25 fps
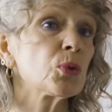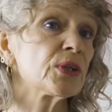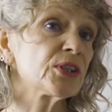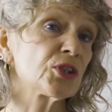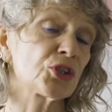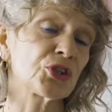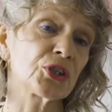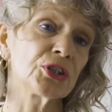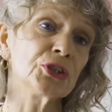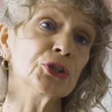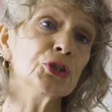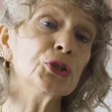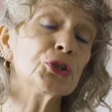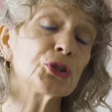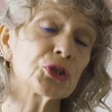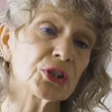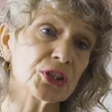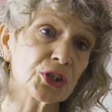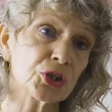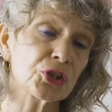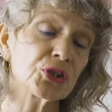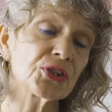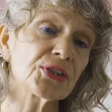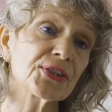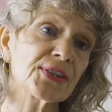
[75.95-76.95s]
which are
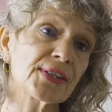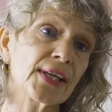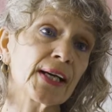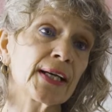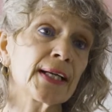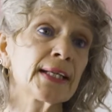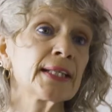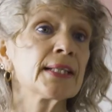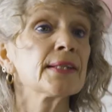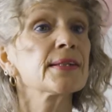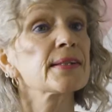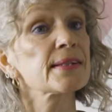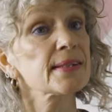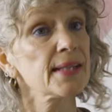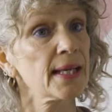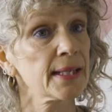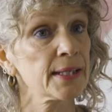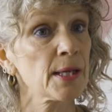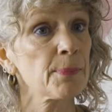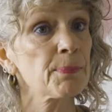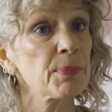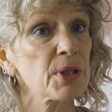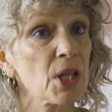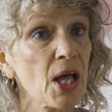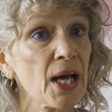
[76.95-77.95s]
nutrition science
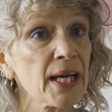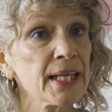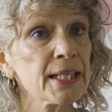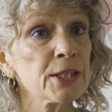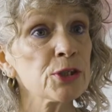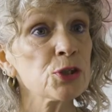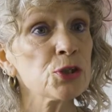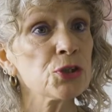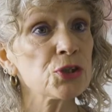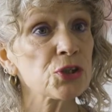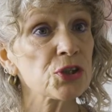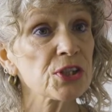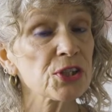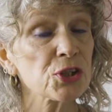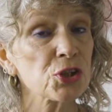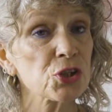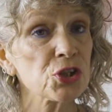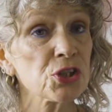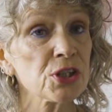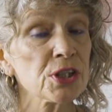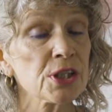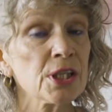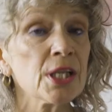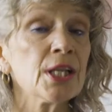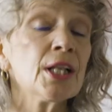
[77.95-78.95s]
and applied
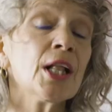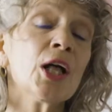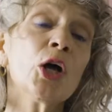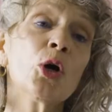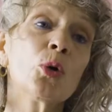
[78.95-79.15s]
nutrition.